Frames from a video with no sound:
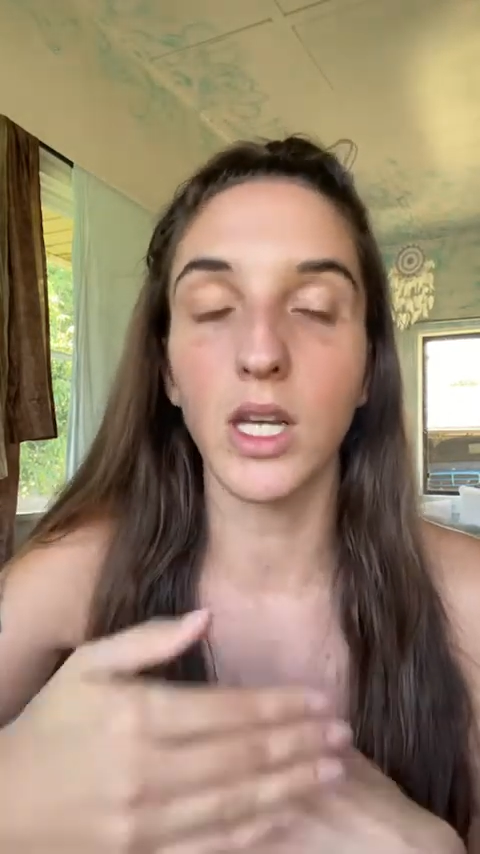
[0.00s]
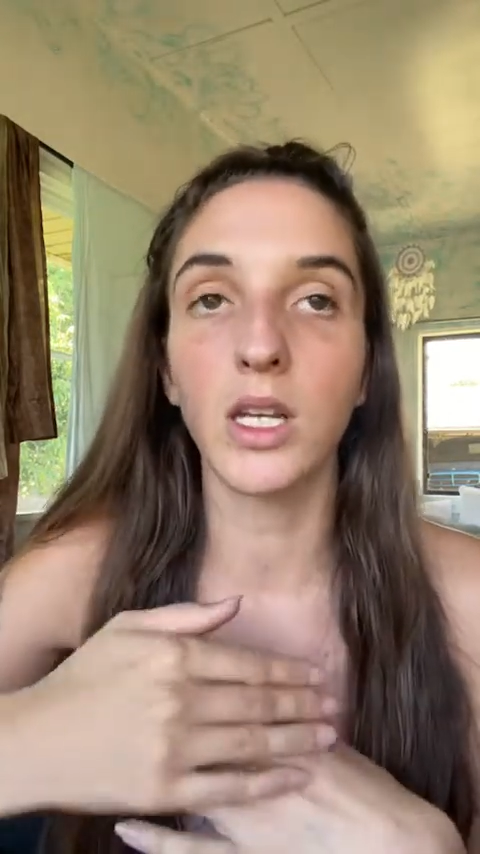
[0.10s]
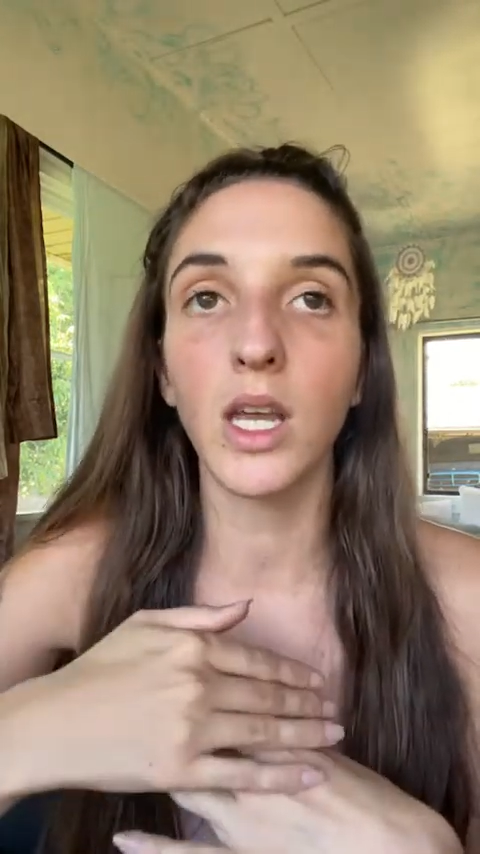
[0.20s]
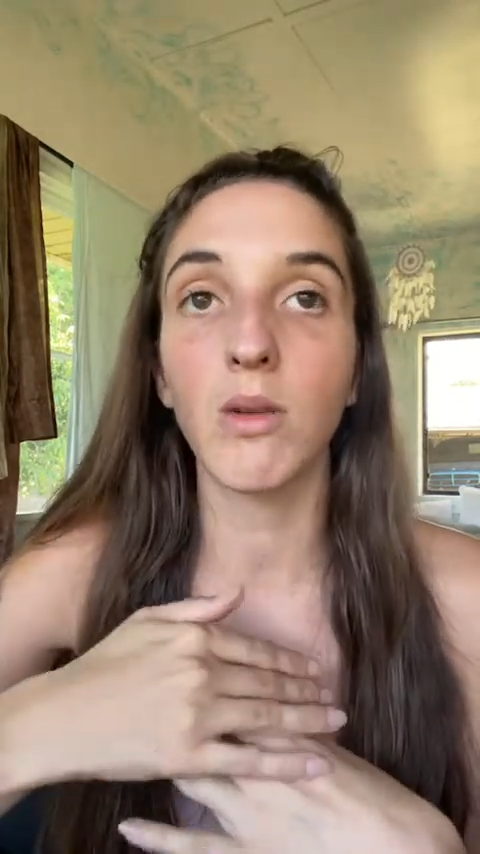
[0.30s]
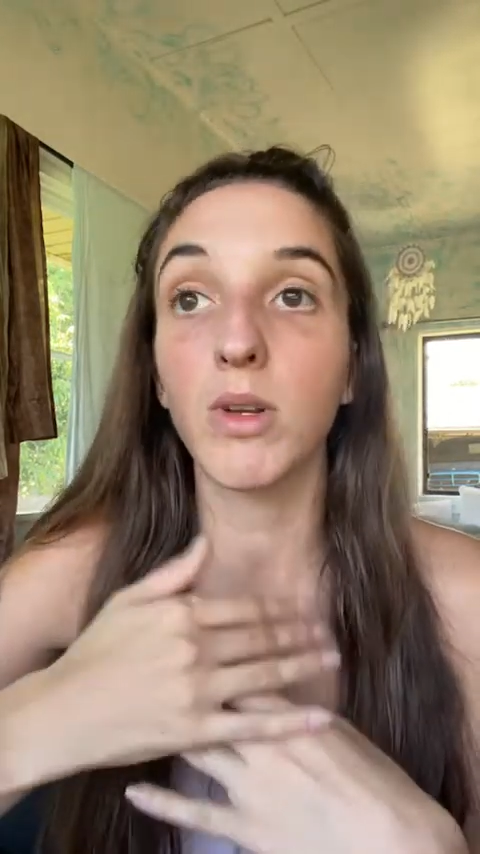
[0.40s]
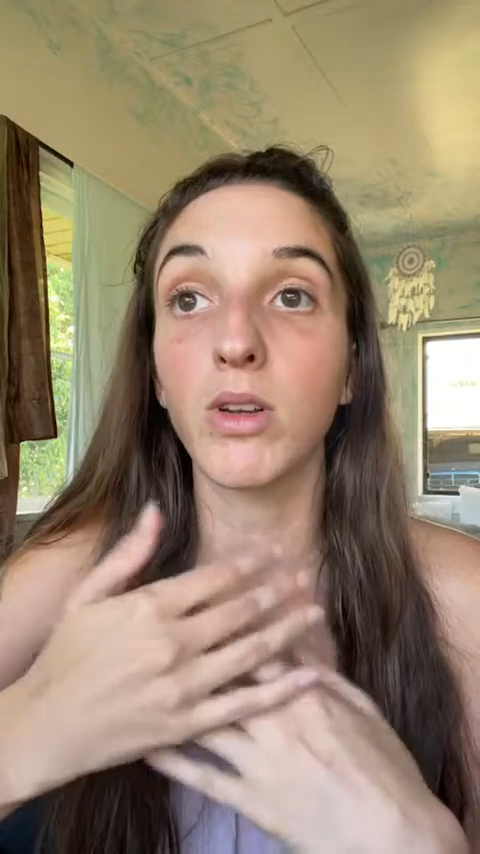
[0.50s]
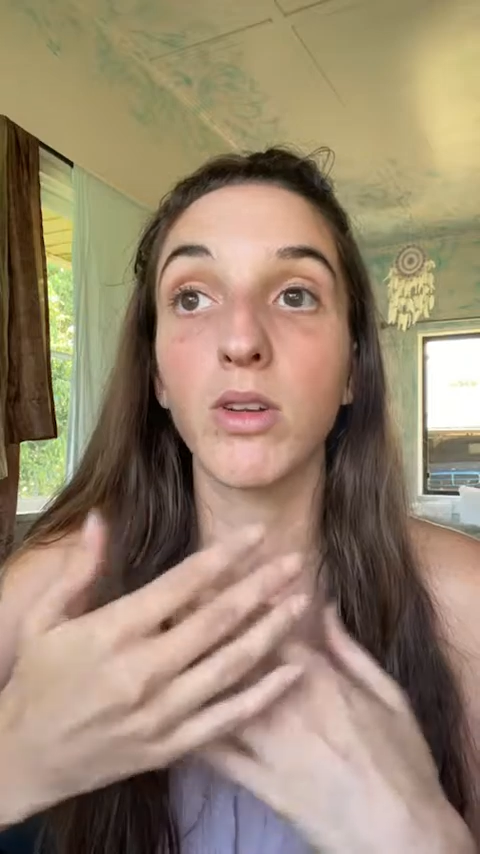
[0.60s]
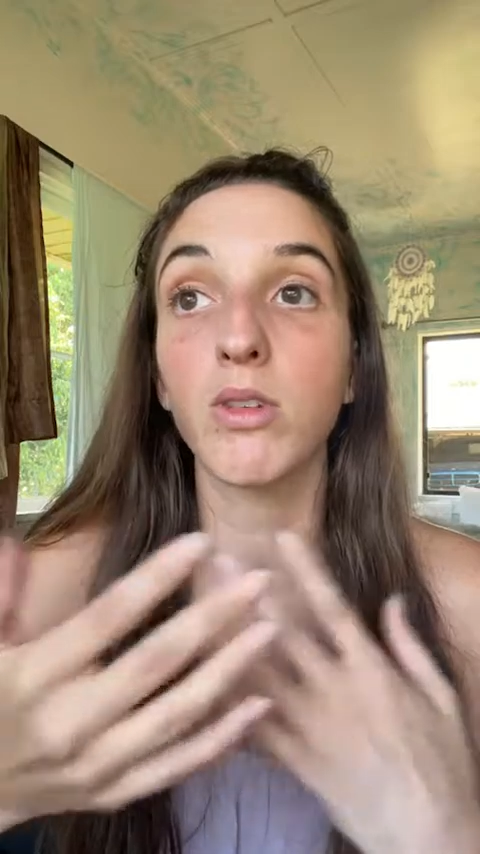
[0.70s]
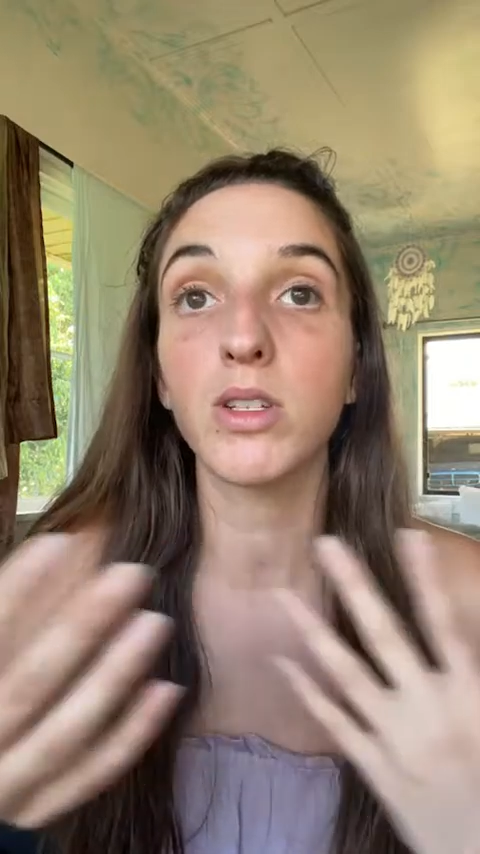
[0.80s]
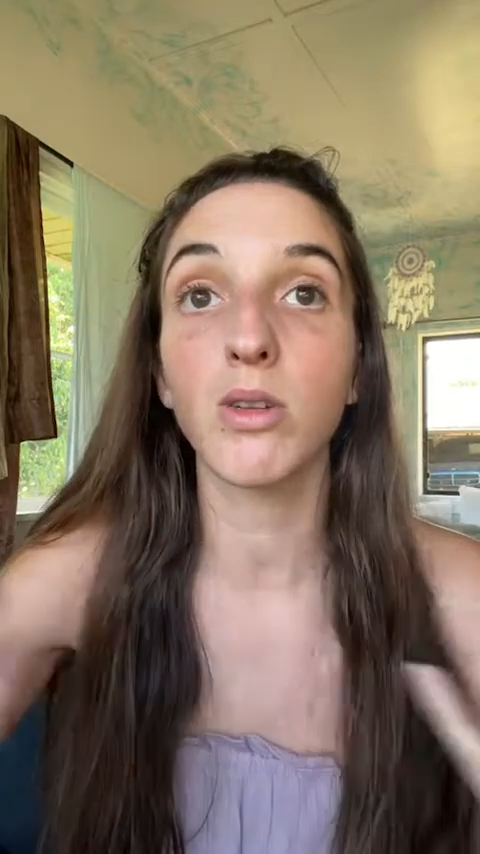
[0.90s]
And again, we don't
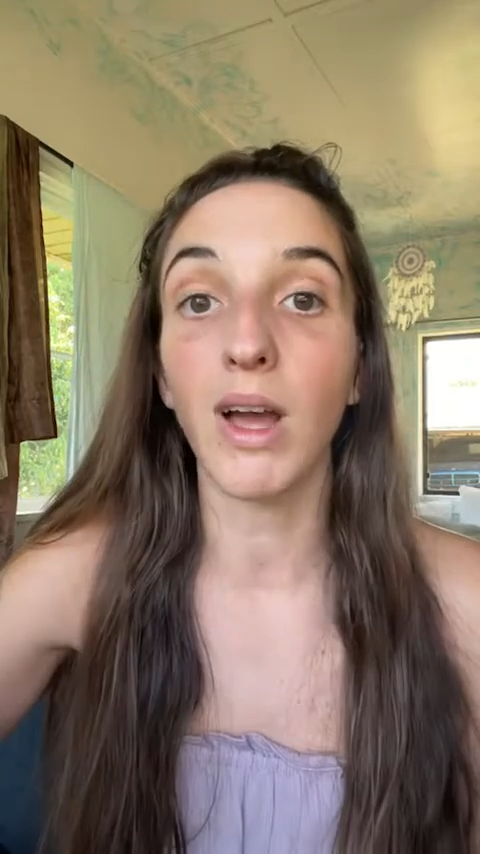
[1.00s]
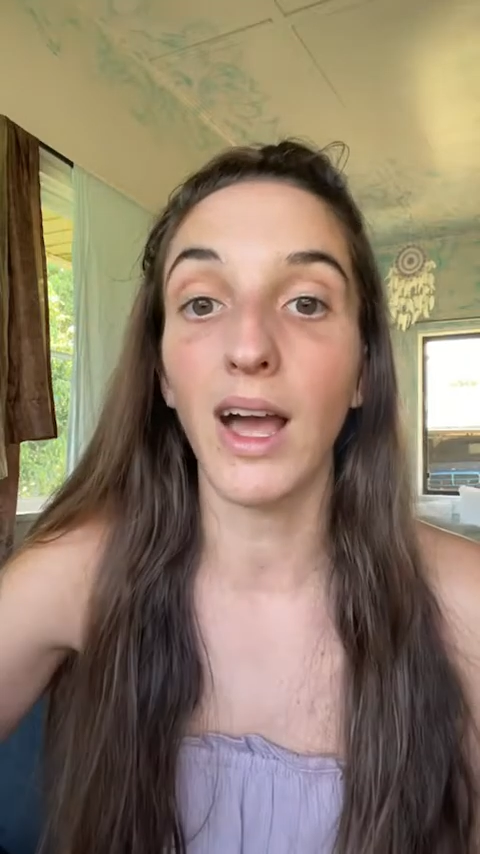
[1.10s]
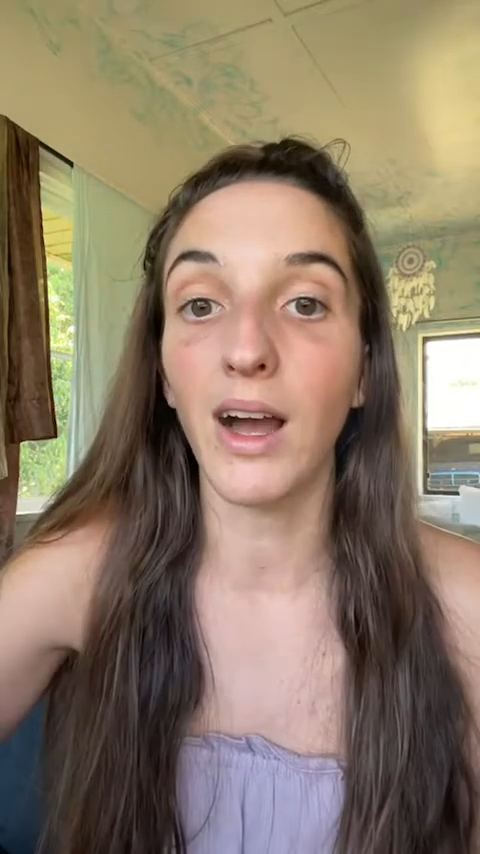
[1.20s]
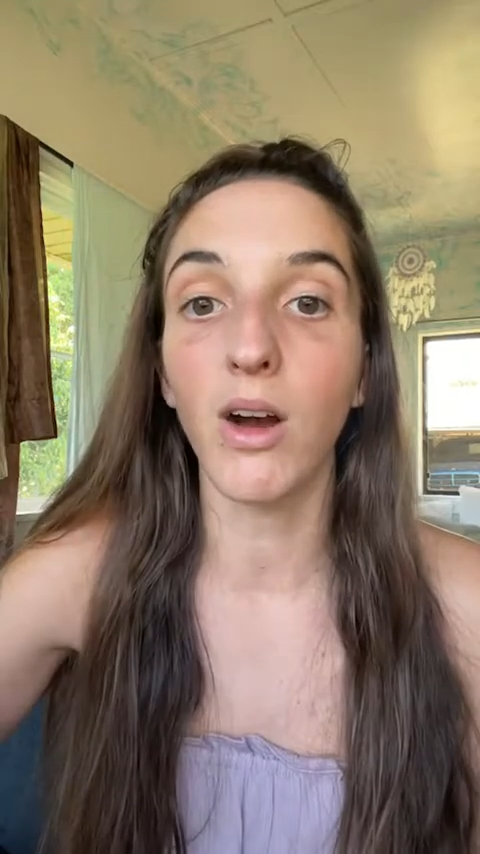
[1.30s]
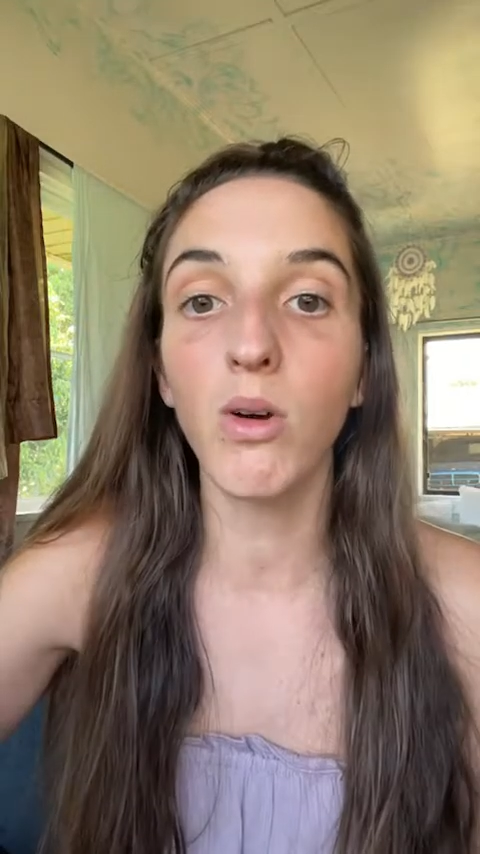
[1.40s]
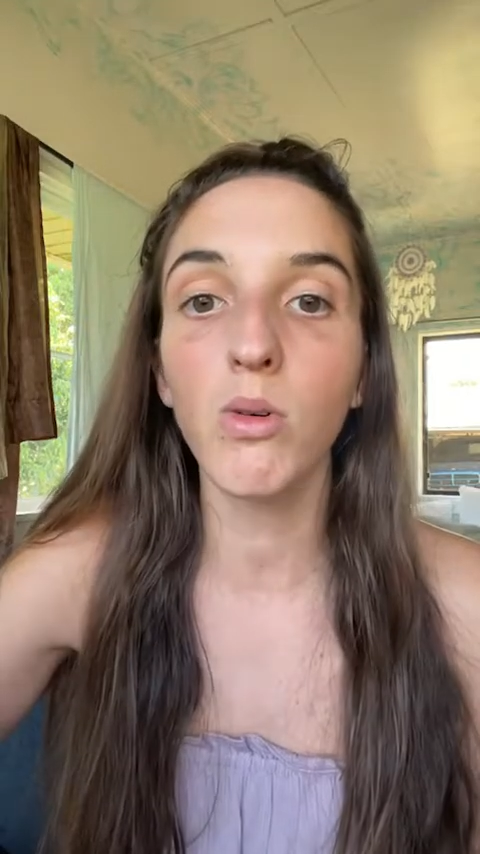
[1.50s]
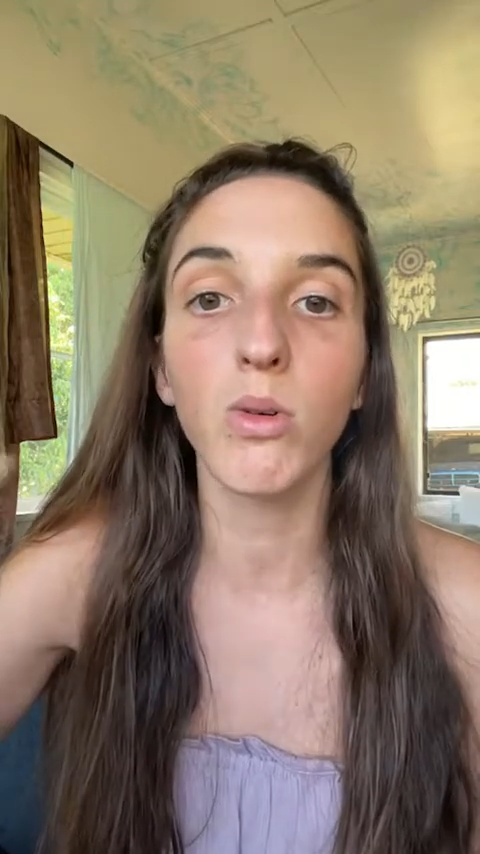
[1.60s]
always know how